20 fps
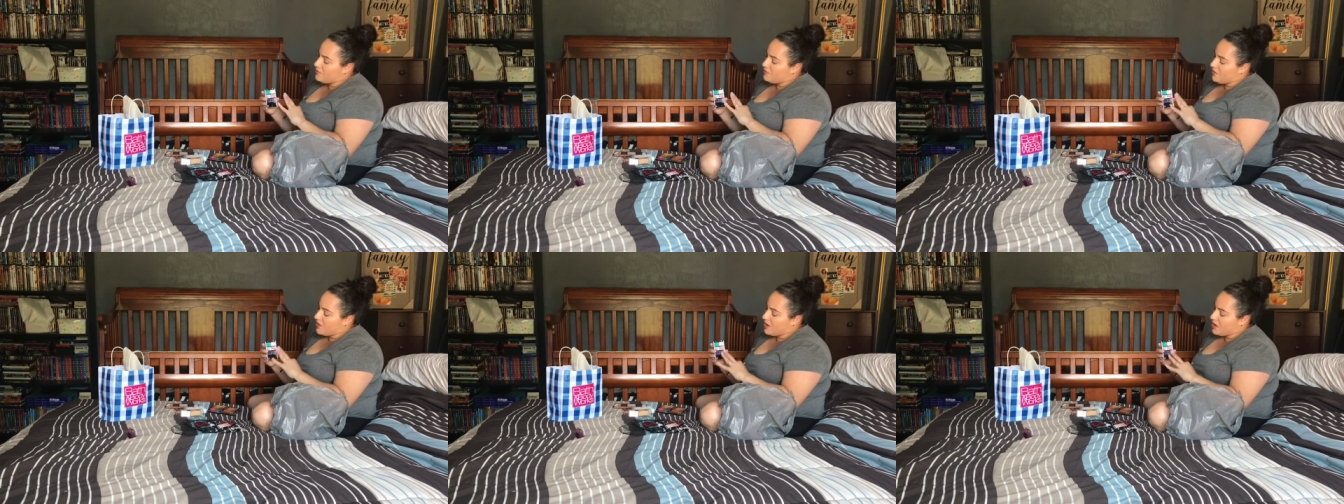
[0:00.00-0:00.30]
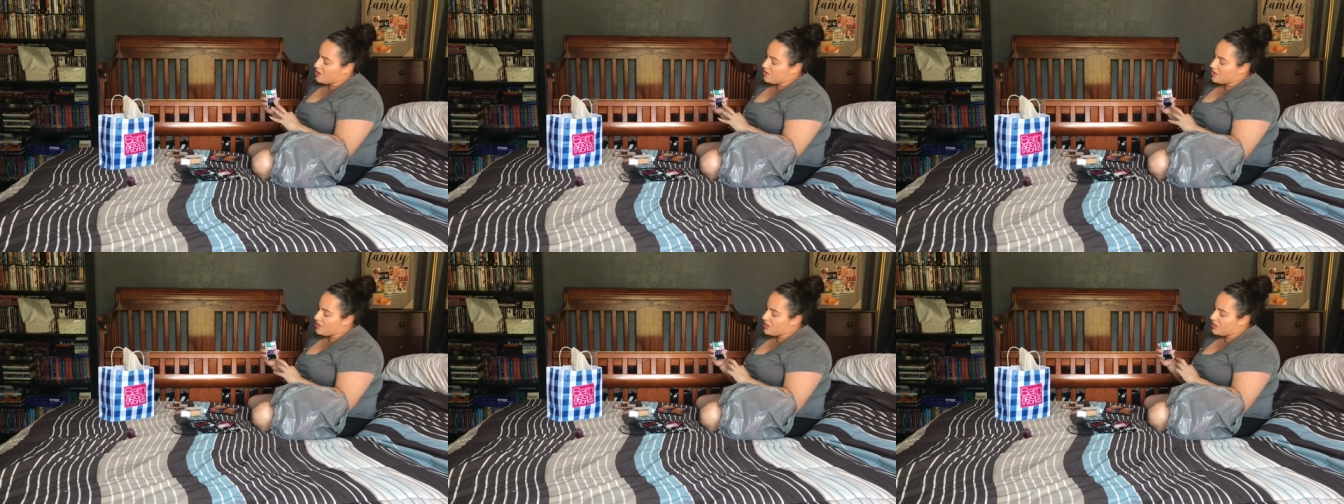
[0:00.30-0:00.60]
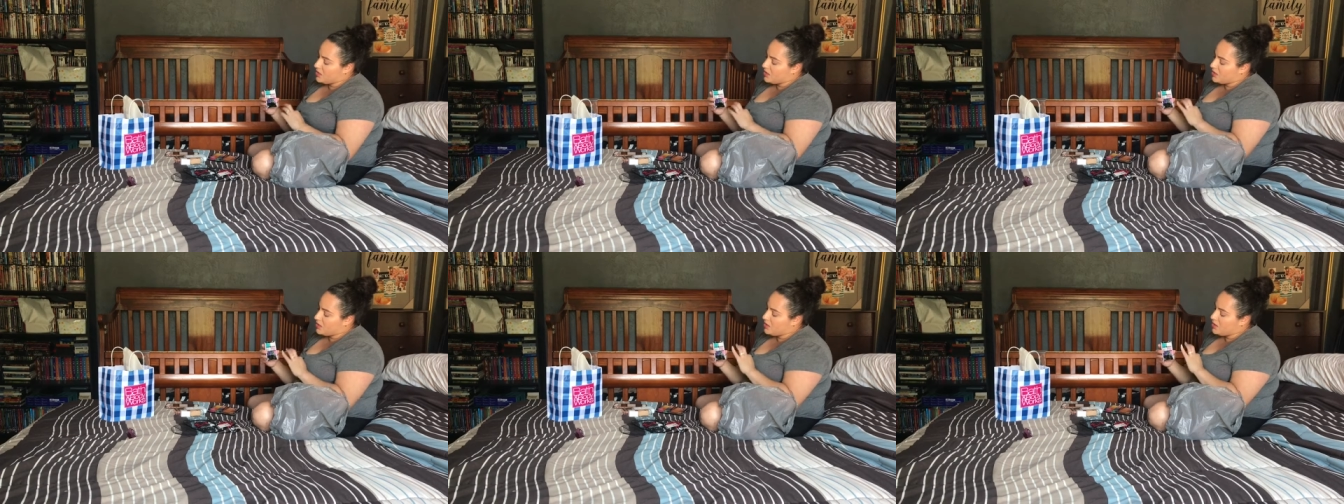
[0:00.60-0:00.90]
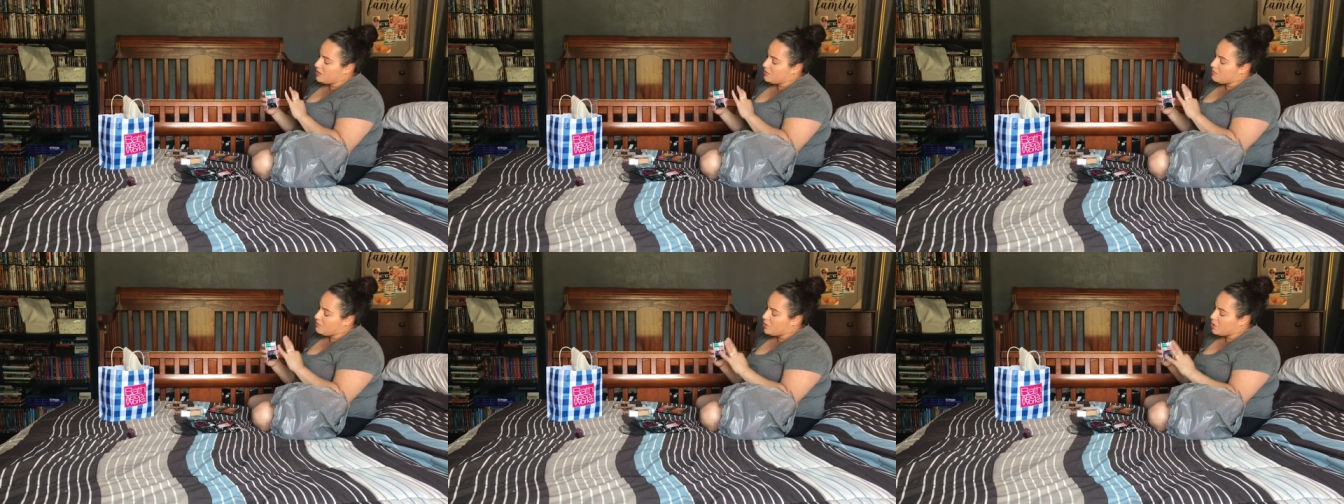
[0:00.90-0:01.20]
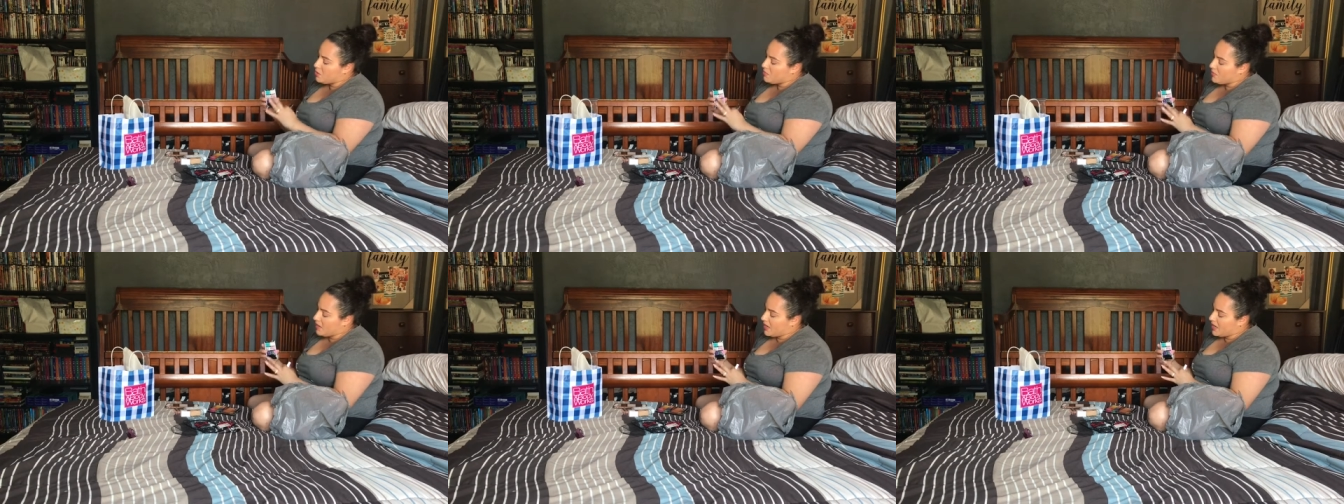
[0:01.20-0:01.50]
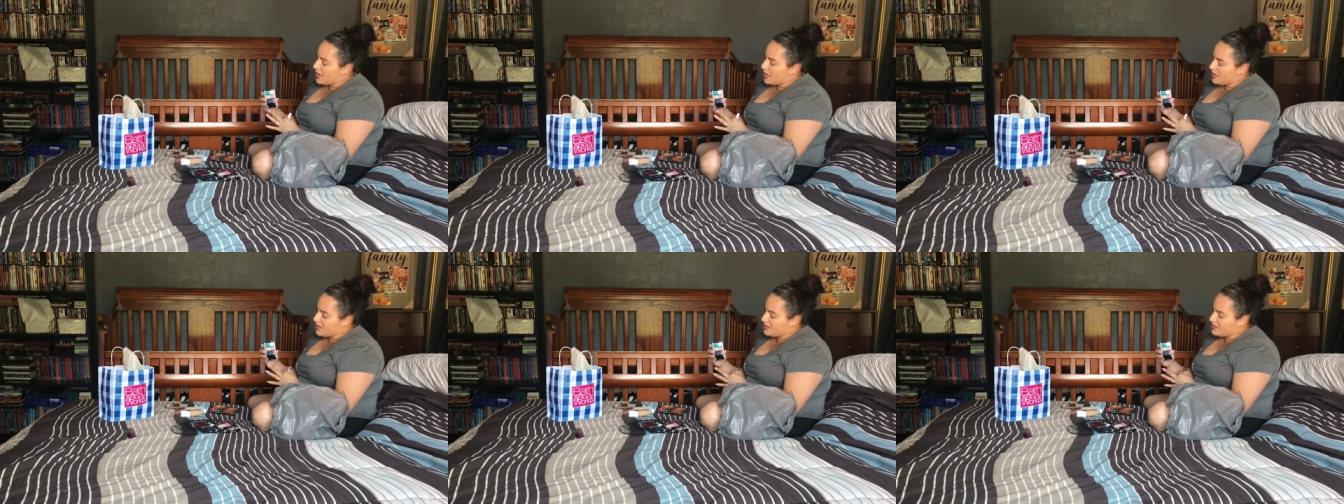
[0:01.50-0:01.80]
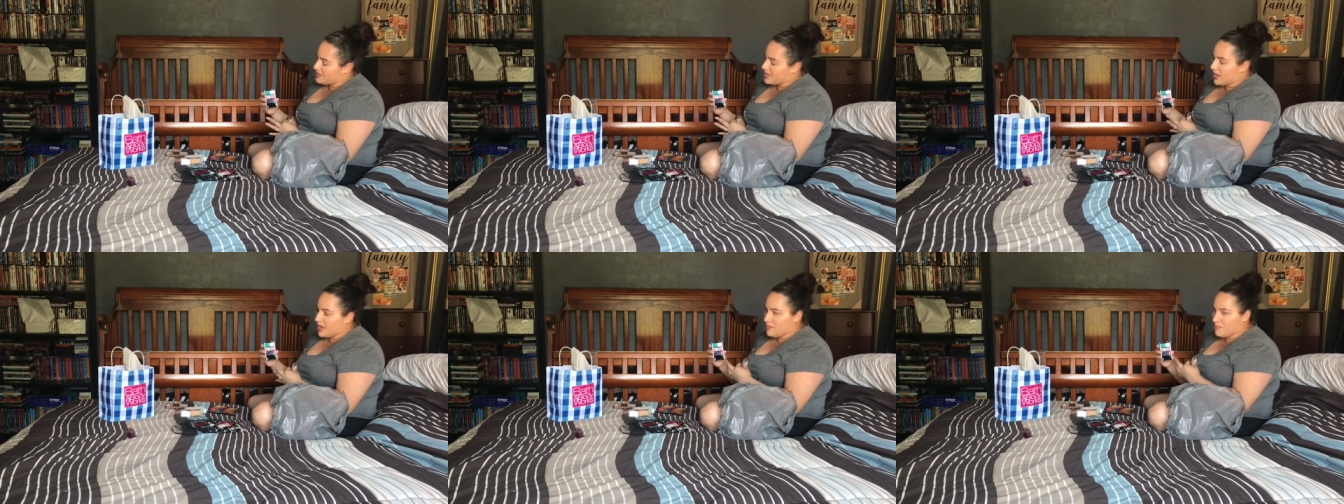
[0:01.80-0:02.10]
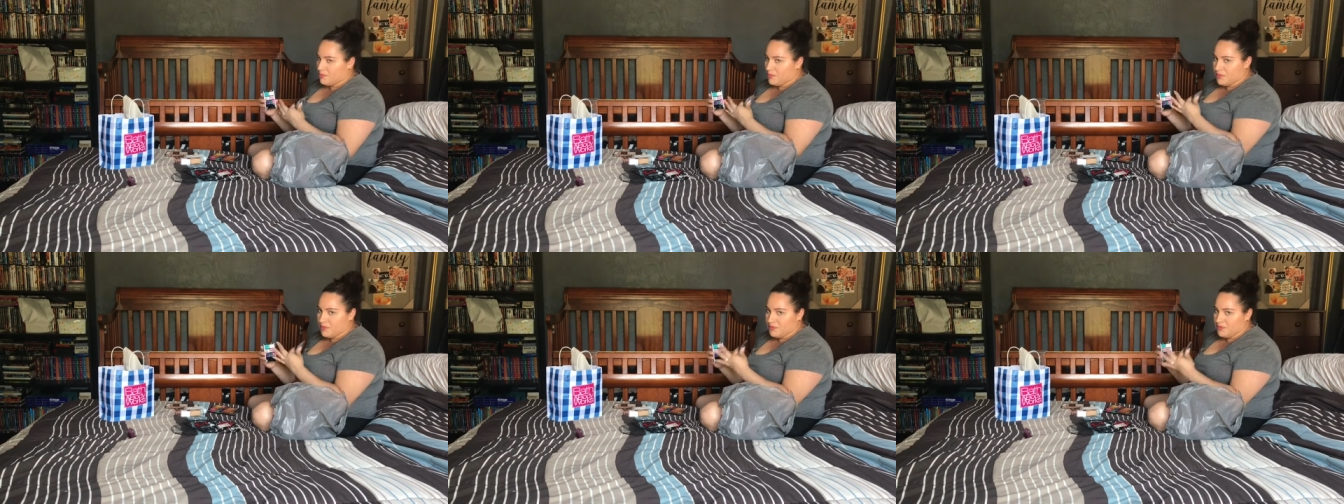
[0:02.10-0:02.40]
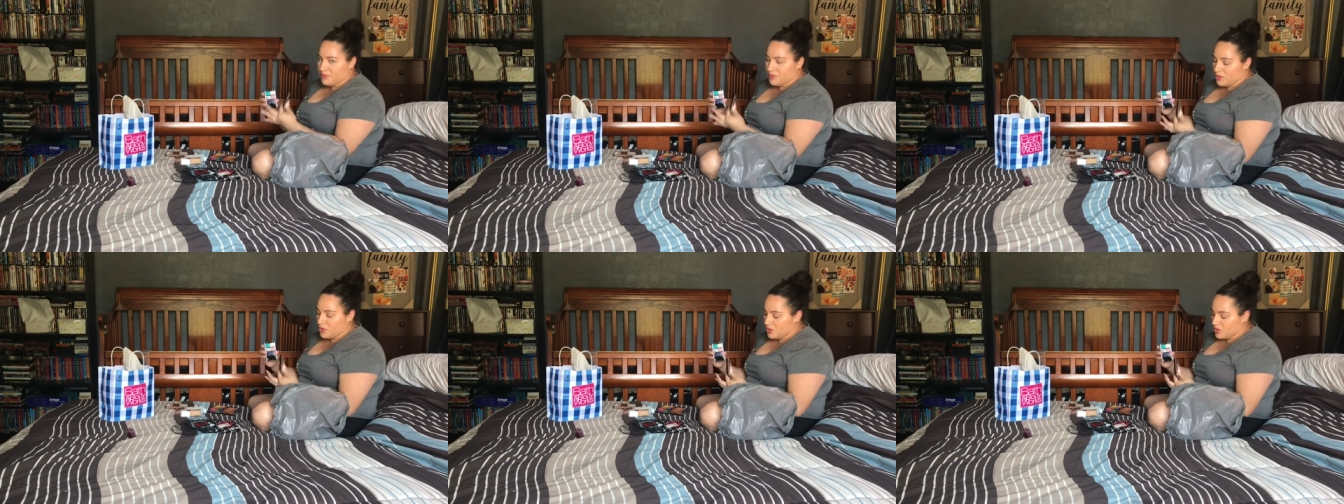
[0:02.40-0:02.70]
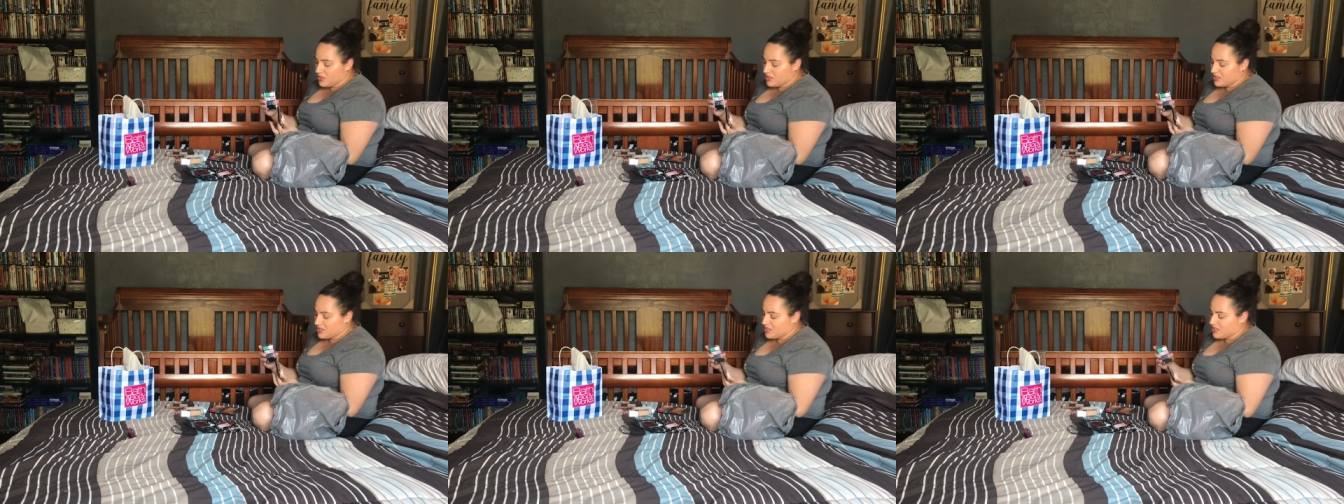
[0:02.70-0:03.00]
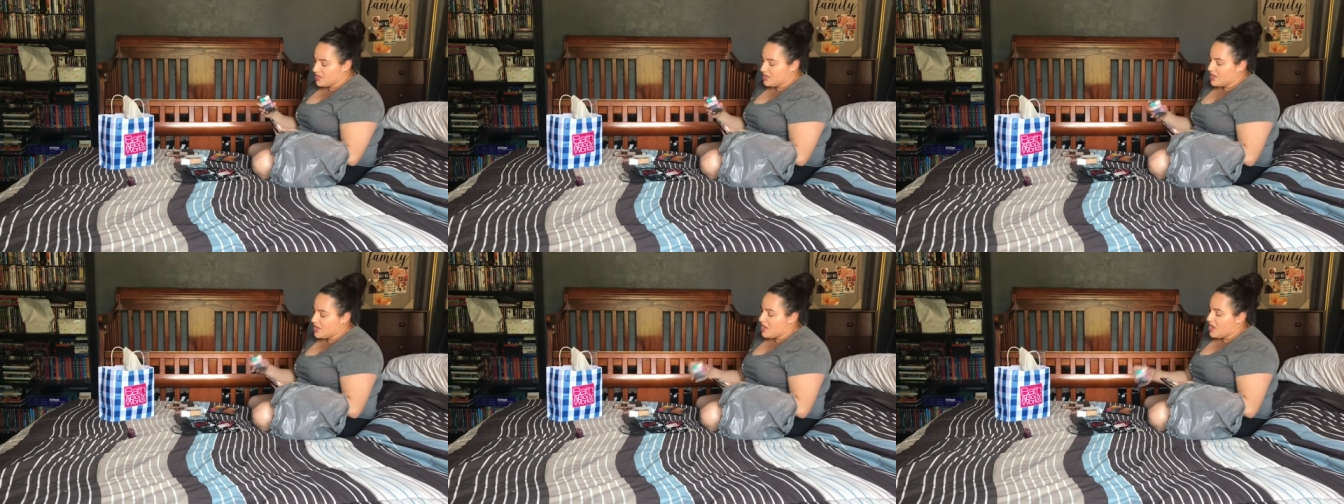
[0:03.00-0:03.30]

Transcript: fairy, mermaid type of looks.